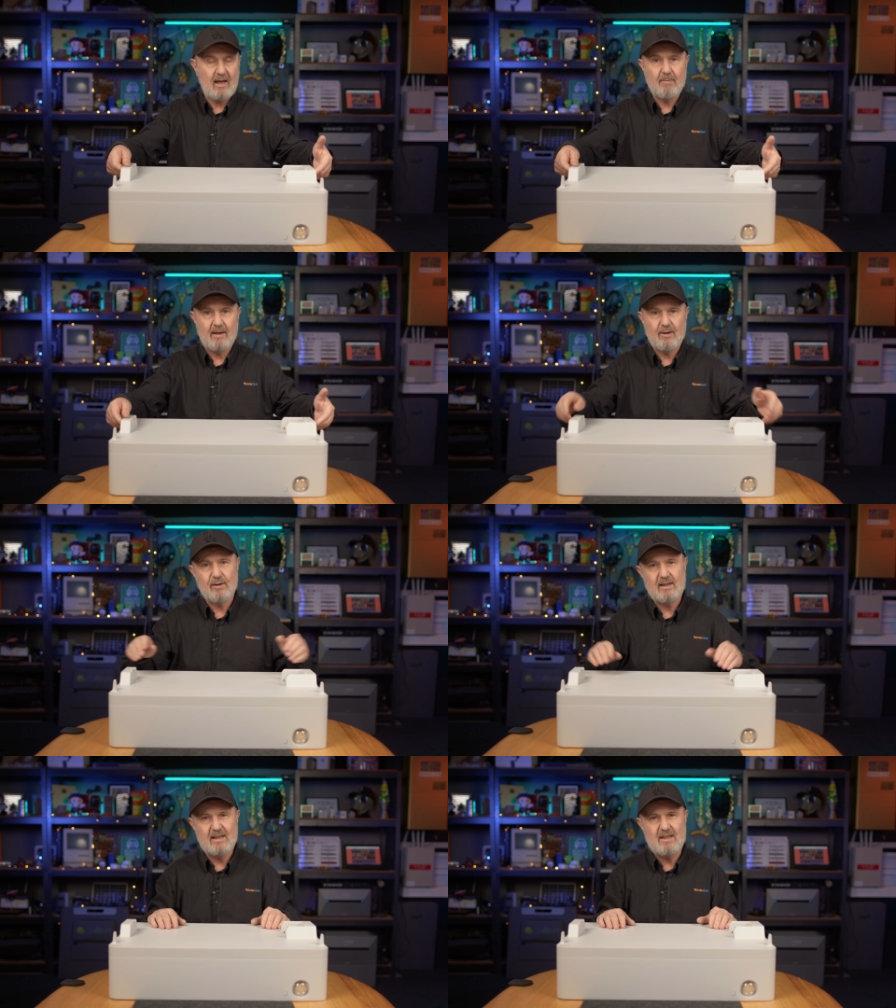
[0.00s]
uh, make it
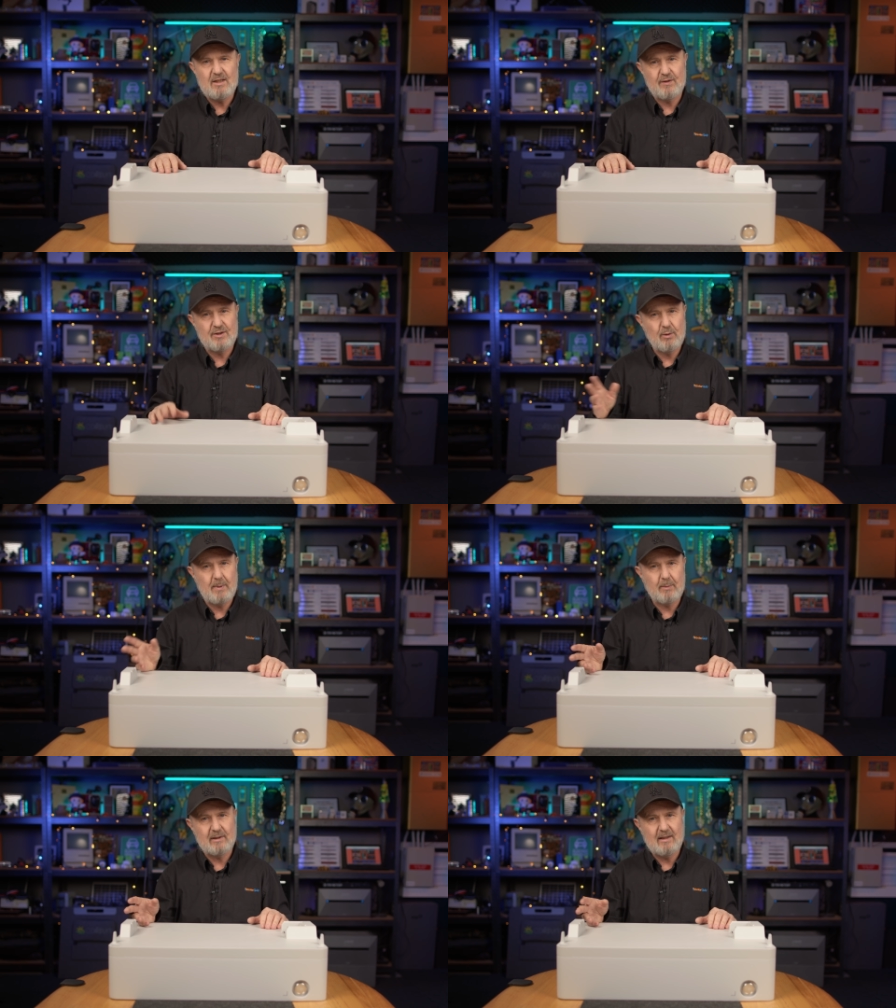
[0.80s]
really easy for two
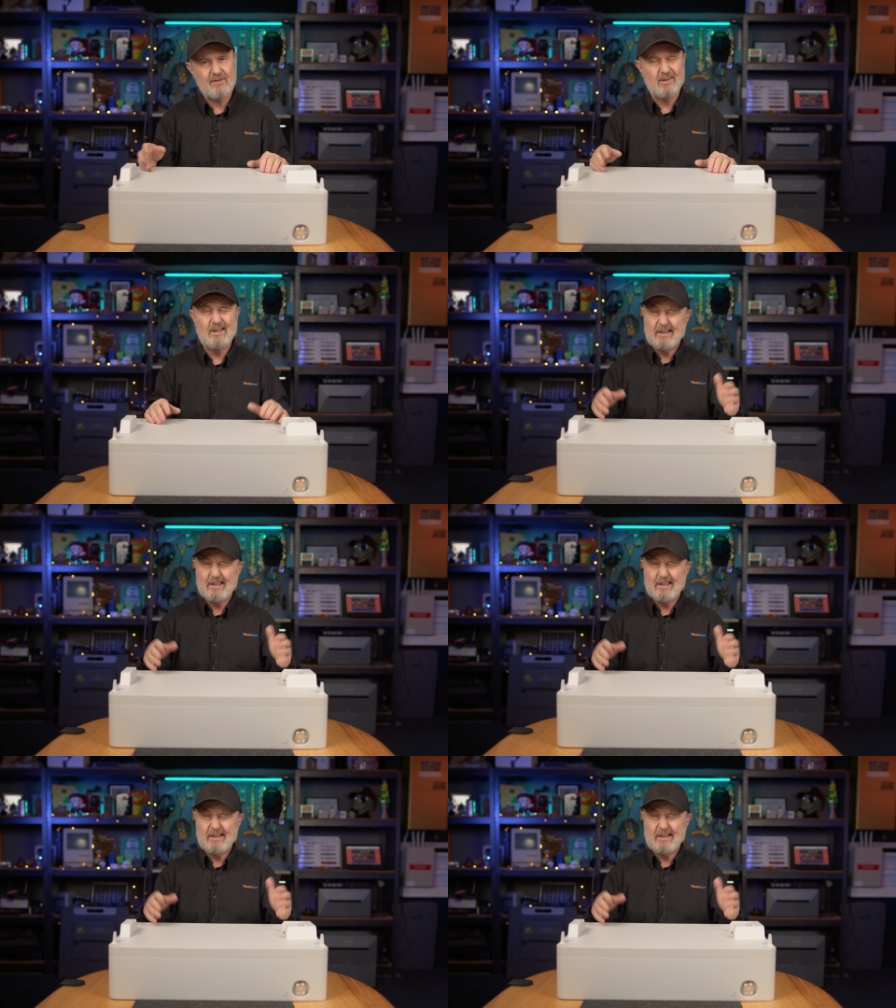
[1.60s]
people to lift.